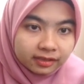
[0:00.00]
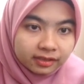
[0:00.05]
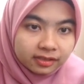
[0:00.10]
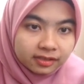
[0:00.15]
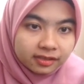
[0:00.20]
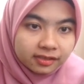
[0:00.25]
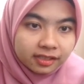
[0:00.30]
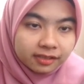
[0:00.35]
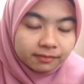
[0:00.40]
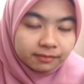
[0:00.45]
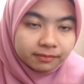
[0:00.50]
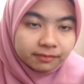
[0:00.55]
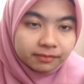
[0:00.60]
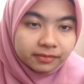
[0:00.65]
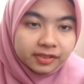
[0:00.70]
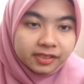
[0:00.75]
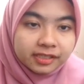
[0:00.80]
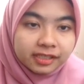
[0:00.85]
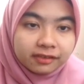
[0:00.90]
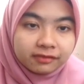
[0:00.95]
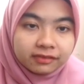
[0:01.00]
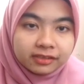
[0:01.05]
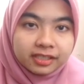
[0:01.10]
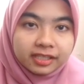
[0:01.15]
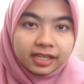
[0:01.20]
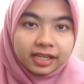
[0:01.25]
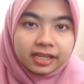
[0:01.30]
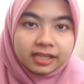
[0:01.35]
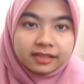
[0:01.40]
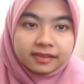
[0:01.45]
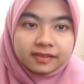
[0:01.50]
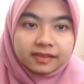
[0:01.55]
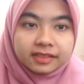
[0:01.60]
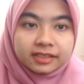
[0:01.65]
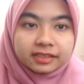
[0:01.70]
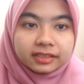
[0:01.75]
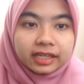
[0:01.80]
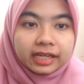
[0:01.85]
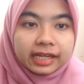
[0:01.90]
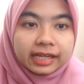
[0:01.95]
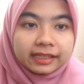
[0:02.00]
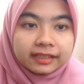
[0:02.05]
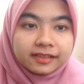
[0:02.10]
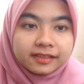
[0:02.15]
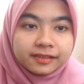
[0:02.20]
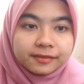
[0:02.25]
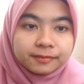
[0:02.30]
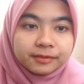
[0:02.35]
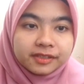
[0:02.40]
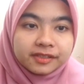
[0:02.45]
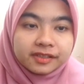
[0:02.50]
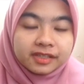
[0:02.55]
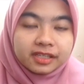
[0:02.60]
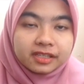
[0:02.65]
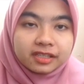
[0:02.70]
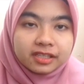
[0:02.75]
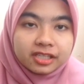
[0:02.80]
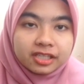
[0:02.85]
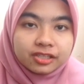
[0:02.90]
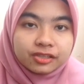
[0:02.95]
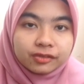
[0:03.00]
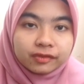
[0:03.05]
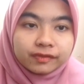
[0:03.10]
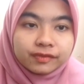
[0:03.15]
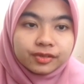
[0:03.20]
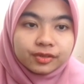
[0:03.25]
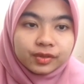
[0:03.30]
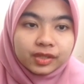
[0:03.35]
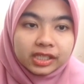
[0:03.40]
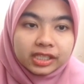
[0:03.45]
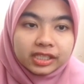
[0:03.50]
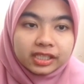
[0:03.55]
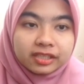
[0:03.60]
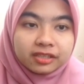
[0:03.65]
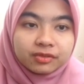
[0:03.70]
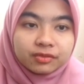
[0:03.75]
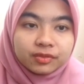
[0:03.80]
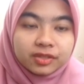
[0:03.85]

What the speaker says: the sample 7 has the highest percentage of swelling,